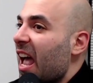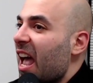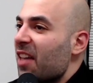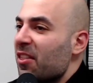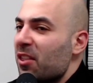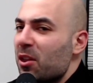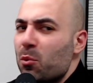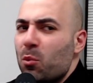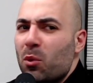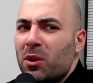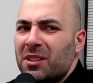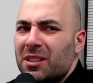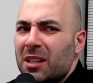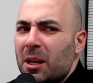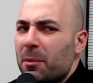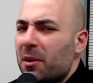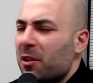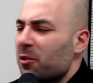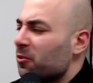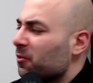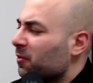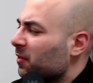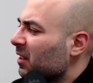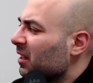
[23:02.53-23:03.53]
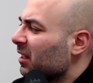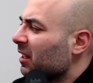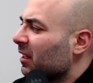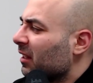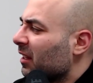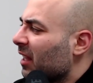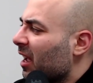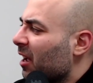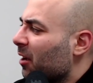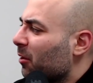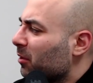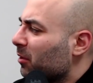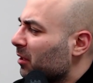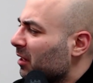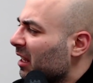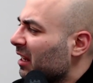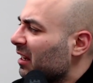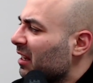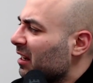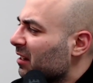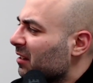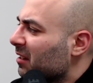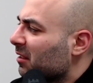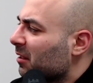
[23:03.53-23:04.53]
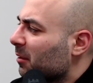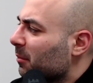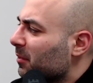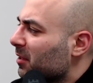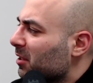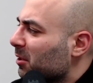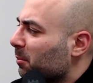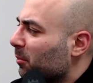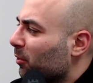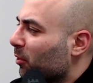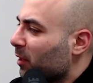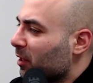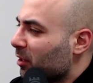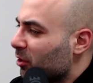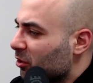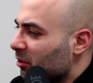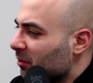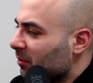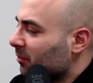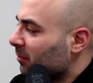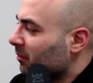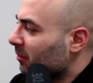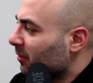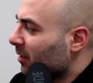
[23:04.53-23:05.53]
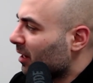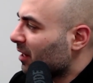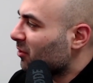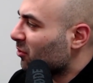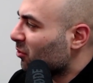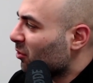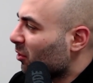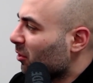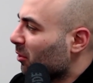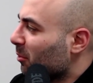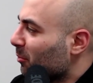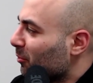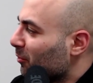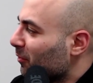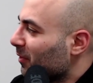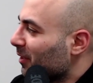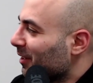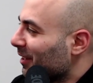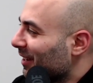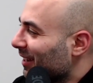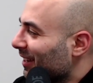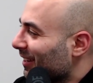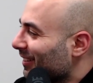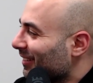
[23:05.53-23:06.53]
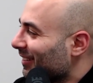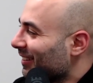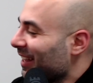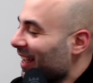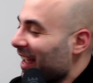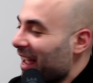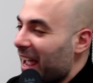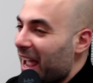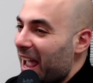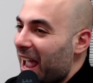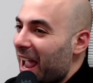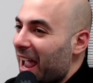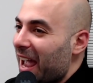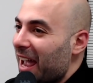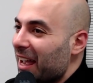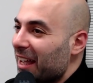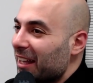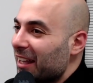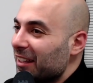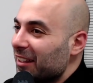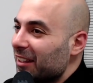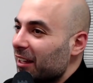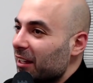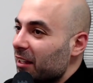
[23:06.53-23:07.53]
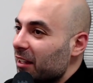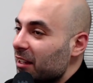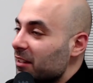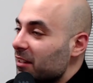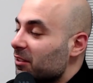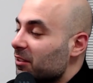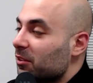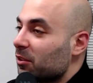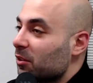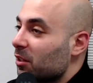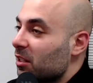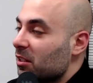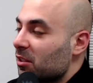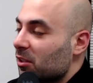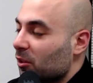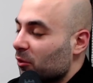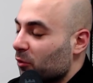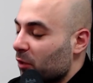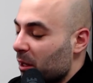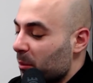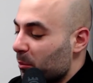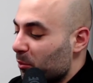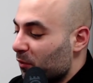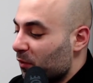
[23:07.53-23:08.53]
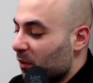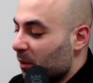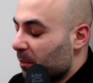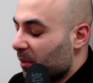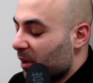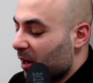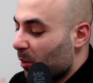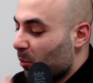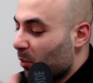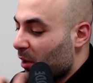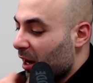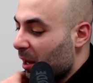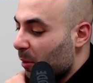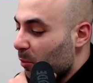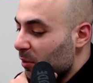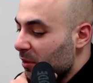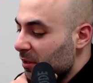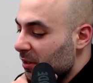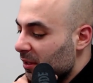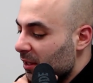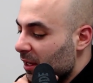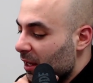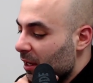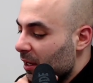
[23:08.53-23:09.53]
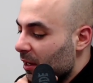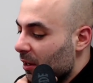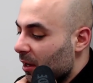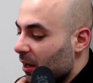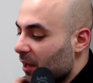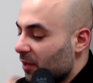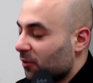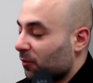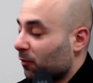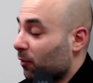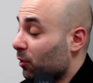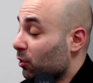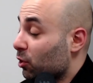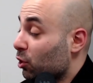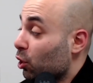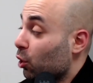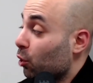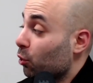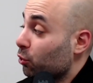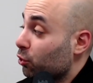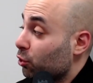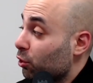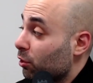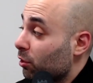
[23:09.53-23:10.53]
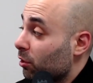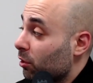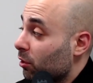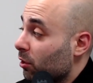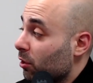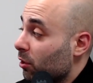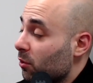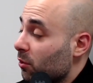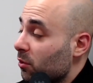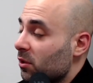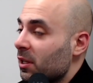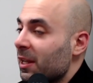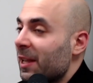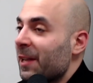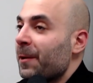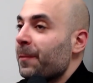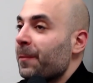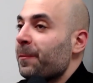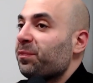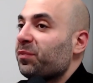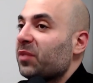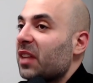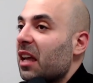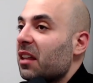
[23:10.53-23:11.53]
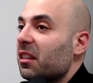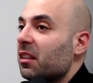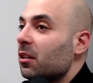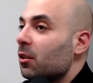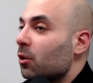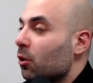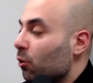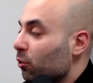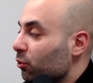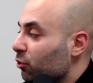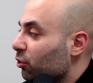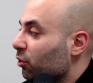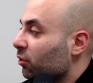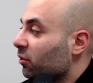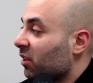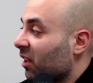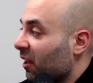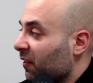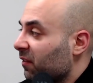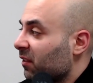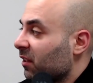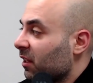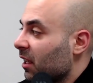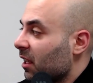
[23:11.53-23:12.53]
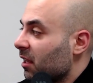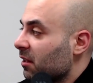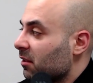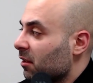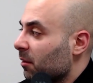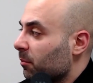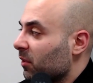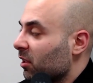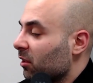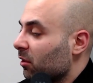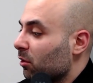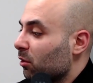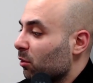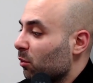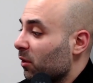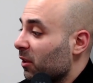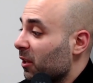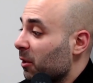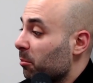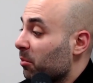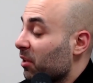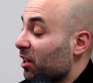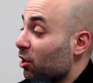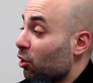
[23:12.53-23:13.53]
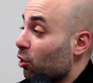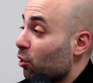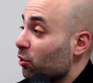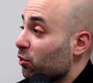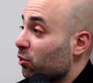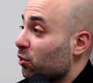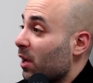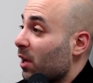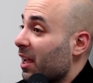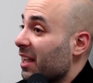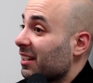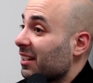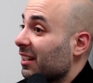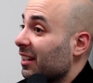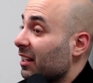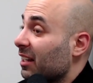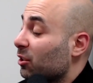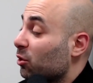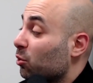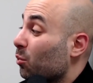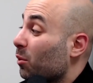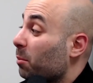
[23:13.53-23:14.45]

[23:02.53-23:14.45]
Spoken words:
And then one time I was feeling down and I needed some inspiration. I saw the movie again. And it's a great movie. But what I will say as far as culture goes, I think culture definitely has something to do with it, but it also has a lot to do